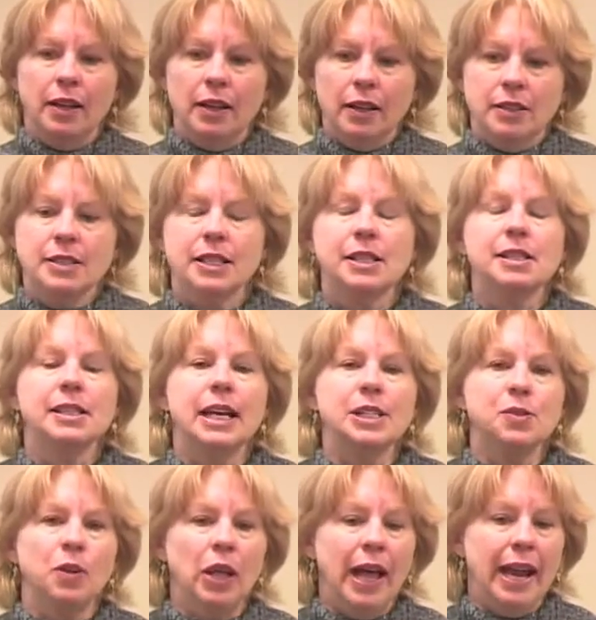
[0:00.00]

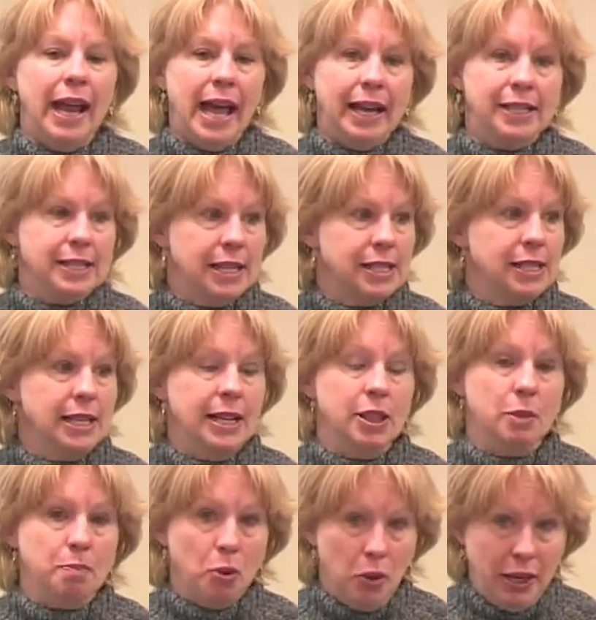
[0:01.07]
successful at accessing the
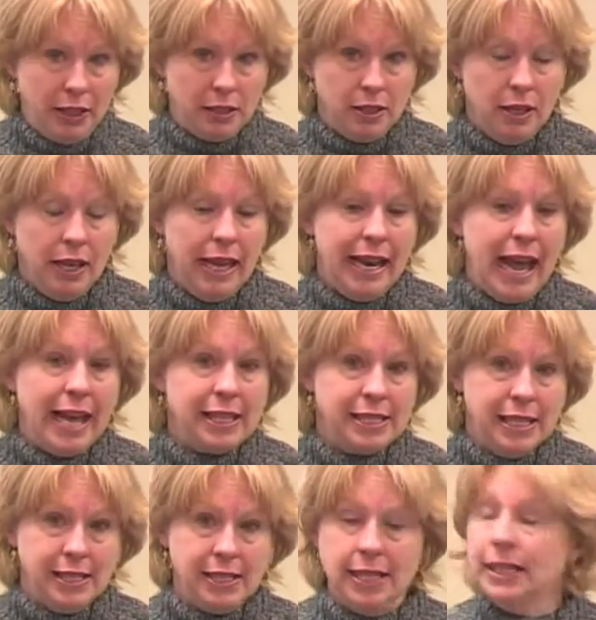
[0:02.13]
print, at
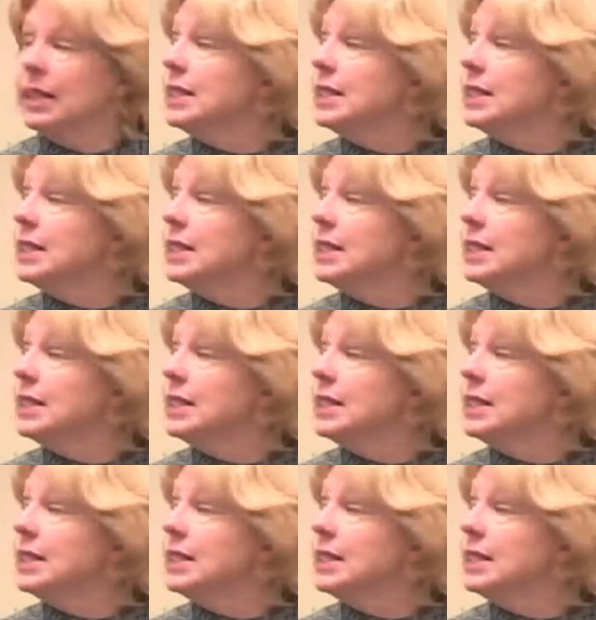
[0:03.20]
accessing the